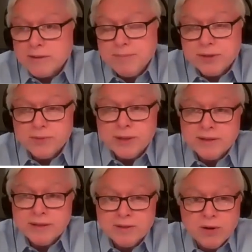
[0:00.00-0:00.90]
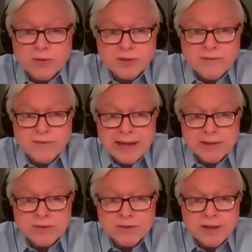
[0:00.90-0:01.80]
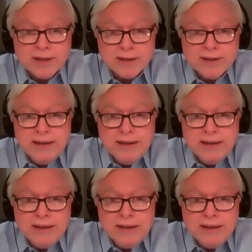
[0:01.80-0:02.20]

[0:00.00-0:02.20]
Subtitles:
between the growth and the value side.